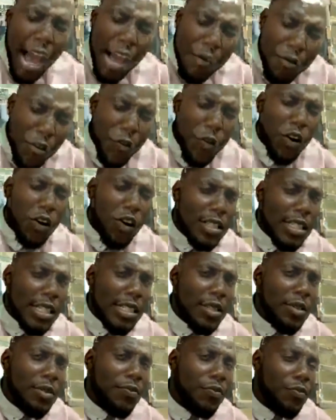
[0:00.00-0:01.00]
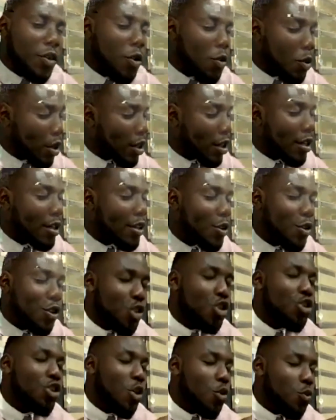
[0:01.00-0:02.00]
shot some in
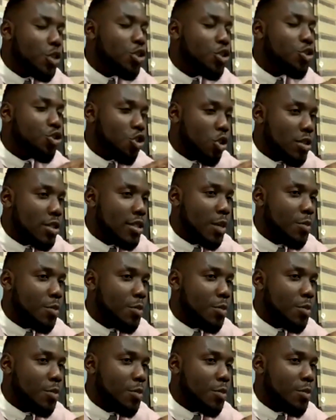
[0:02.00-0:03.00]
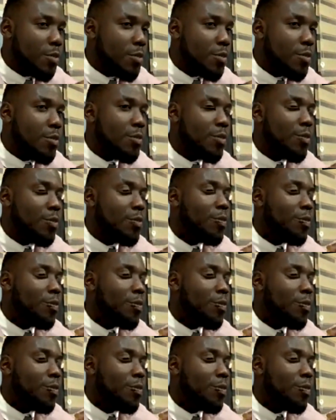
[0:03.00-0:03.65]
2016, right? You remember?